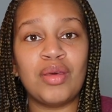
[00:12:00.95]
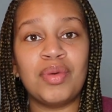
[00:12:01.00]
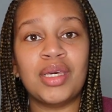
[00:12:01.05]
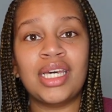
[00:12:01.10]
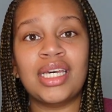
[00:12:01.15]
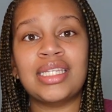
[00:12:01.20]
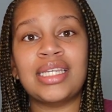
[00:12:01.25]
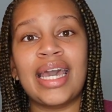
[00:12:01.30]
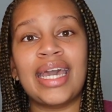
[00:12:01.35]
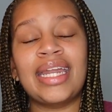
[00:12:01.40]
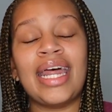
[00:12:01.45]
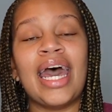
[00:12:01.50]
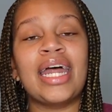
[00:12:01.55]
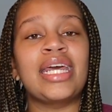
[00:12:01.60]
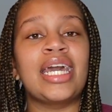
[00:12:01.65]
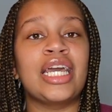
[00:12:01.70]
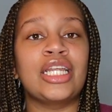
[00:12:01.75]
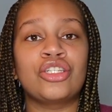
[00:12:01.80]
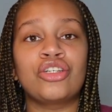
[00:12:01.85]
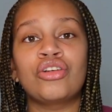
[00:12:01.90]
Because I had had
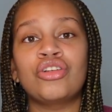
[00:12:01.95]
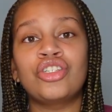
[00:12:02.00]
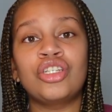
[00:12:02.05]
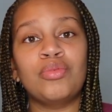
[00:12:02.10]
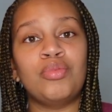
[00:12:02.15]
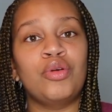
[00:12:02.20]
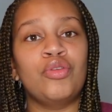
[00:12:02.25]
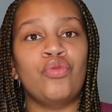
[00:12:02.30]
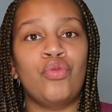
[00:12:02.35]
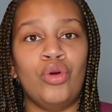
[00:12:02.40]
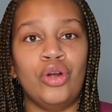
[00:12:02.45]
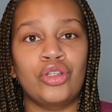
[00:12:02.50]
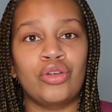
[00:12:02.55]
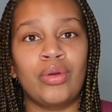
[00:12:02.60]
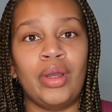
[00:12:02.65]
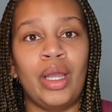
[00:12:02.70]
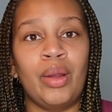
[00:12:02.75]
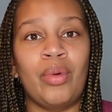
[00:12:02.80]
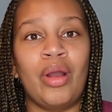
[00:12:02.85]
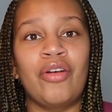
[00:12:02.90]
an internship in 4th
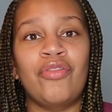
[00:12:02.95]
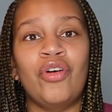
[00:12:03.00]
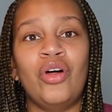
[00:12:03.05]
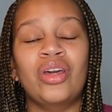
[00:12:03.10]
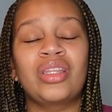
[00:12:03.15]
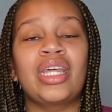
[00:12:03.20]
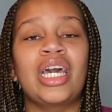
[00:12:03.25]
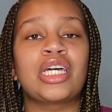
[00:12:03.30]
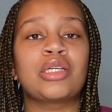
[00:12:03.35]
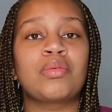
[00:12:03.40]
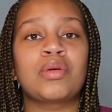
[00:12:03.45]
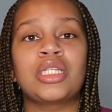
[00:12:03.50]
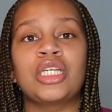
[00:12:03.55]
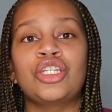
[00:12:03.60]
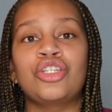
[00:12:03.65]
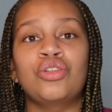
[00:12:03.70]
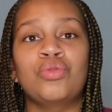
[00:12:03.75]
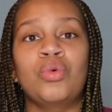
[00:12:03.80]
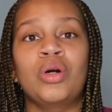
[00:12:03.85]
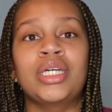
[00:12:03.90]
grade where I felt like the
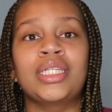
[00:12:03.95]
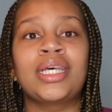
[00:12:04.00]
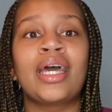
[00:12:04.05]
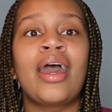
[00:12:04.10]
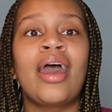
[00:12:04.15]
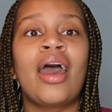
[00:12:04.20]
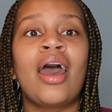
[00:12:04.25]
expectation was